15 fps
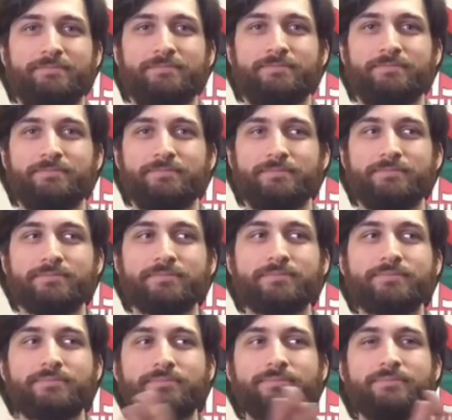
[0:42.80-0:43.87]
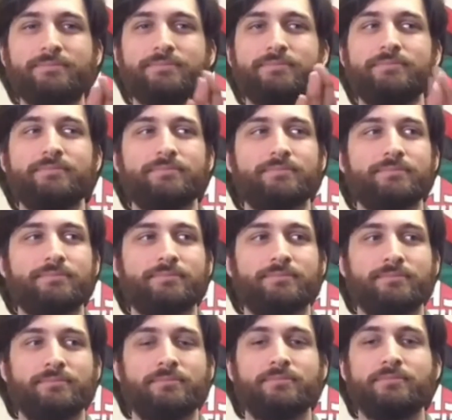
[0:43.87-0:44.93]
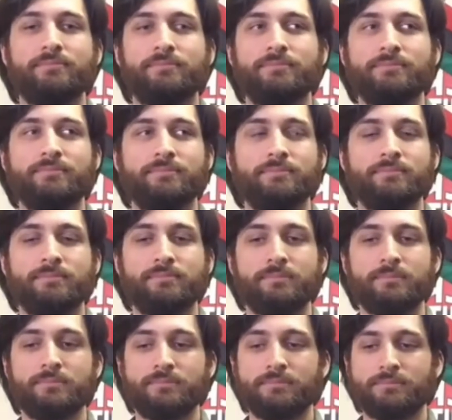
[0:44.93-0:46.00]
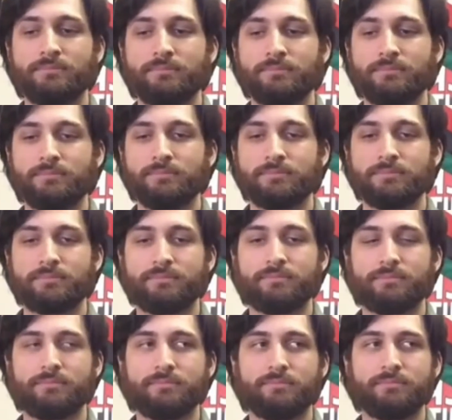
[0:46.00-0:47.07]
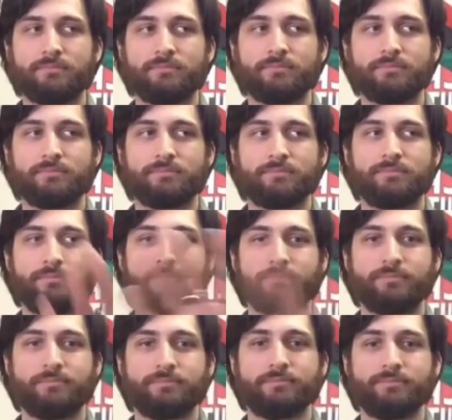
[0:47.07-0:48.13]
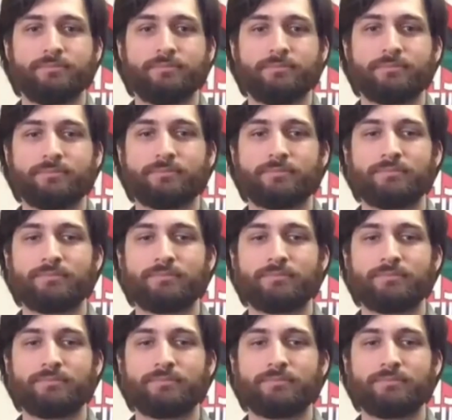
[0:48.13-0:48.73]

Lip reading: This person isn't speaking.